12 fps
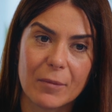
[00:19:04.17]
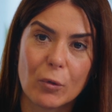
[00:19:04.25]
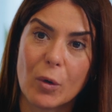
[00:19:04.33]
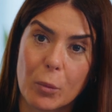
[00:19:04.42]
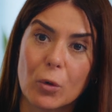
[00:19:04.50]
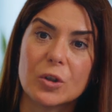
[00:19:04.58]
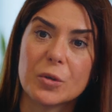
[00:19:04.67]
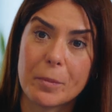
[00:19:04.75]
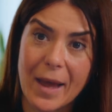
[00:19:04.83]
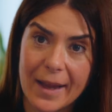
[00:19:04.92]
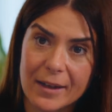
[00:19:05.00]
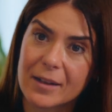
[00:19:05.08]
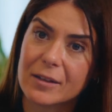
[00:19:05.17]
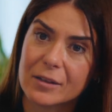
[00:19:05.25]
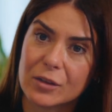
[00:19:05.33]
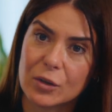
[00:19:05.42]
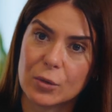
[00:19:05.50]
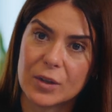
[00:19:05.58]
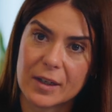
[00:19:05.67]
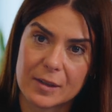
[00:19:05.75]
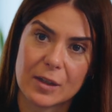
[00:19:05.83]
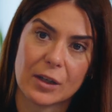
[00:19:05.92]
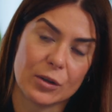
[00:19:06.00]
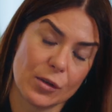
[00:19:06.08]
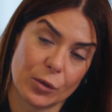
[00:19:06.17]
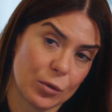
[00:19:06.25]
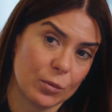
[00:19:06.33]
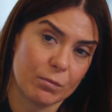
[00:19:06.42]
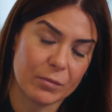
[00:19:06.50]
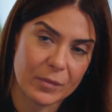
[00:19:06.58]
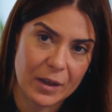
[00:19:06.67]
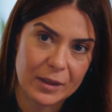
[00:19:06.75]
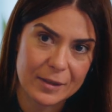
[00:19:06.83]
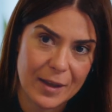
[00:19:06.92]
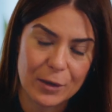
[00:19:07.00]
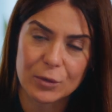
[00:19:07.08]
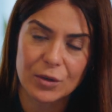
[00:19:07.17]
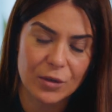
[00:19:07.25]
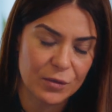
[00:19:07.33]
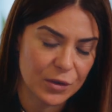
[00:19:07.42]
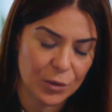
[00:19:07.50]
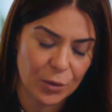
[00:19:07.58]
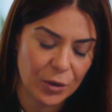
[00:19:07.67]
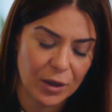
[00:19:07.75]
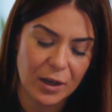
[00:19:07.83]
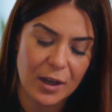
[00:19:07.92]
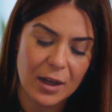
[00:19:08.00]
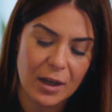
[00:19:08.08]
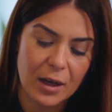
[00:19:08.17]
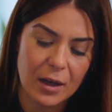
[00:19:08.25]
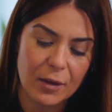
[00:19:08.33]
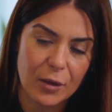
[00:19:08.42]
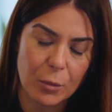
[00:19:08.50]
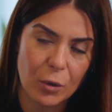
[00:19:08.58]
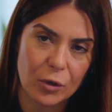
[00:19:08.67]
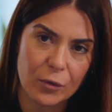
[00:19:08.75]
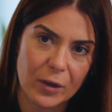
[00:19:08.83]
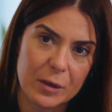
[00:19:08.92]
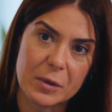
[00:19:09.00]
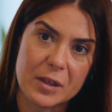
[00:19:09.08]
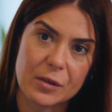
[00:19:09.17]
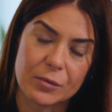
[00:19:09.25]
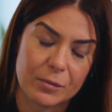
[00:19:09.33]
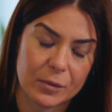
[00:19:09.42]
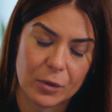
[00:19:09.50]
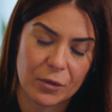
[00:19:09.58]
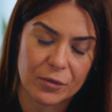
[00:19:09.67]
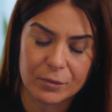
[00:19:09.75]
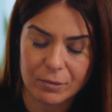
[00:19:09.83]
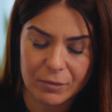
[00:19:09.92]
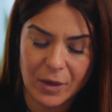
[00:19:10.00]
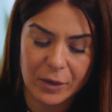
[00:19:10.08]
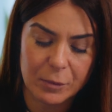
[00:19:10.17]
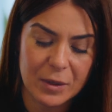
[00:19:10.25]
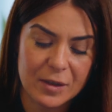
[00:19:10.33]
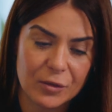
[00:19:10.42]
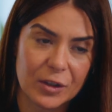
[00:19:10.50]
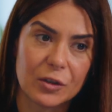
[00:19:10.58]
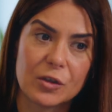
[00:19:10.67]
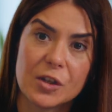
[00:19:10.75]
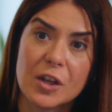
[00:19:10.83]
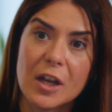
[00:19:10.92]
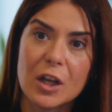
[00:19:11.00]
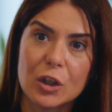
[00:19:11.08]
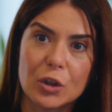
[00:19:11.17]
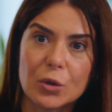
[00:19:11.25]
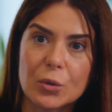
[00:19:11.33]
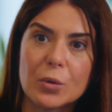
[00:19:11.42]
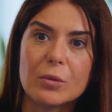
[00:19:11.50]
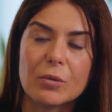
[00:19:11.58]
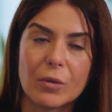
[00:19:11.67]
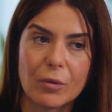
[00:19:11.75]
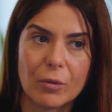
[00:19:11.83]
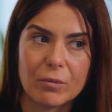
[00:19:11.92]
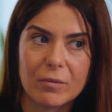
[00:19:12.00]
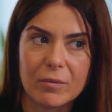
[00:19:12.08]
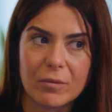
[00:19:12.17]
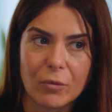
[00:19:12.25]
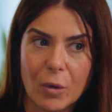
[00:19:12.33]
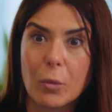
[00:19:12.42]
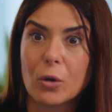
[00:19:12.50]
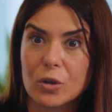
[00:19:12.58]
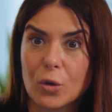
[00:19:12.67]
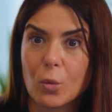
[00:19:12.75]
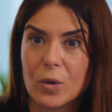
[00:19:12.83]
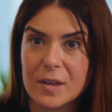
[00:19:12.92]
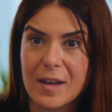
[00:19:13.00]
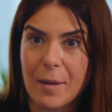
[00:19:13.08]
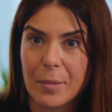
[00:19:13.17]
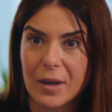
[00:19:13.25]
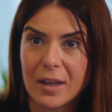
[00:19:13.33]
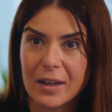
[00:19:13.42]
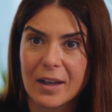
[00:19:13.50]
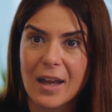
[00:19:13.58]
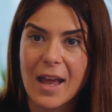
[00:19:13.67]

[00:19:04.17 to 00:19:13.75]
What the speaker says: report back to the executives or the board of administrators to report on what's happening.